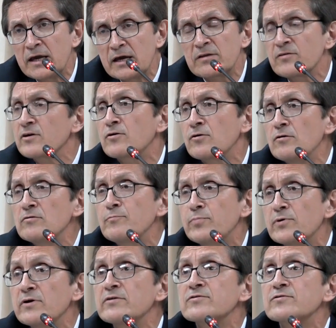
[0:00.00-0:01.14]
Again, the whole
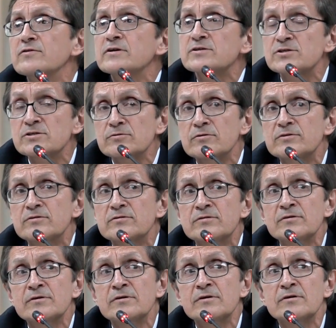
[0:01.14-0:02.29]
point is not
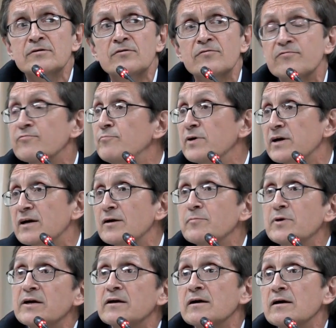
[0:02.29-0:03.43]
of
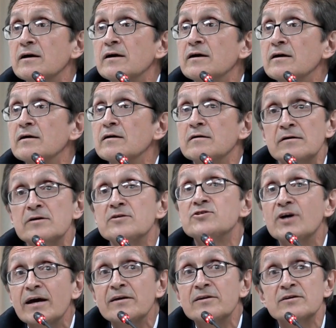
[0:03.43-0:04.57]
becoming
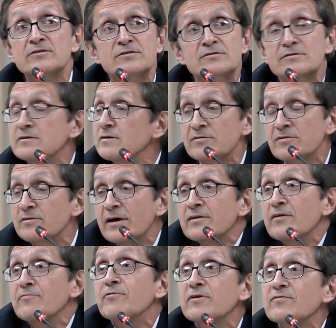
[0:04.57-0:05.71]
Chinese, and
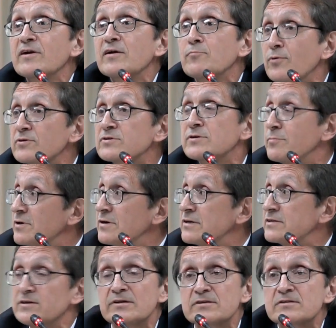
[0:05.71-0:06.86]
I think the
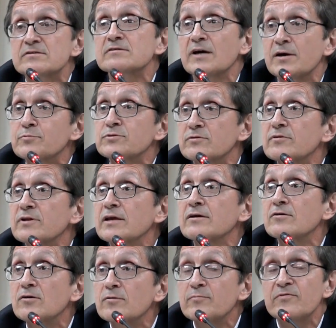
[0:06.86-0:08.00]
impossibility is
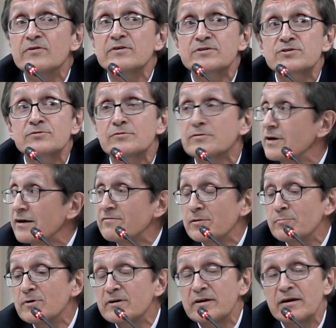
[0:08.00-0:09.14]
absolutely obvious to
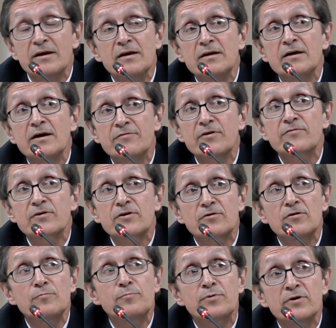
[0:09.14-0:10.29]
everybody. I think the
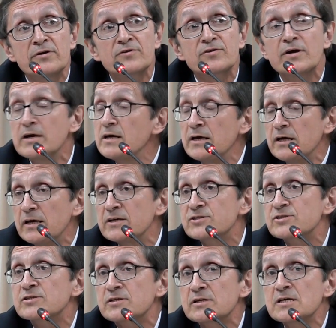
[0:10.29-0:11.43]
whole point
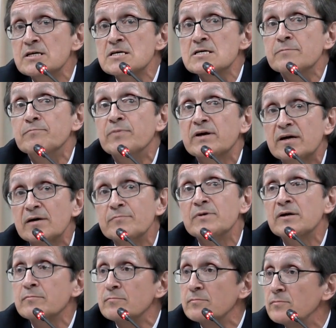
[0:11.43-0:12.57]
is
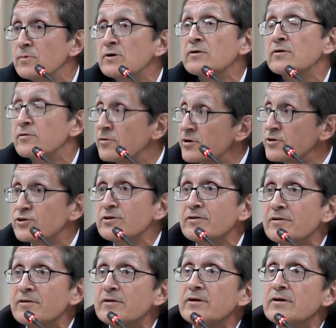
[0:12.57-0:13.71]
becoming more
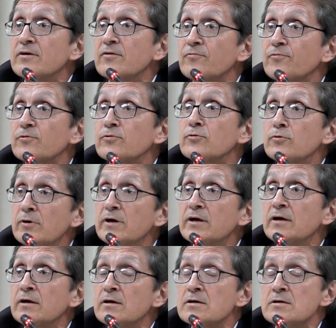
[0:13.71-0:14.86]
Russian through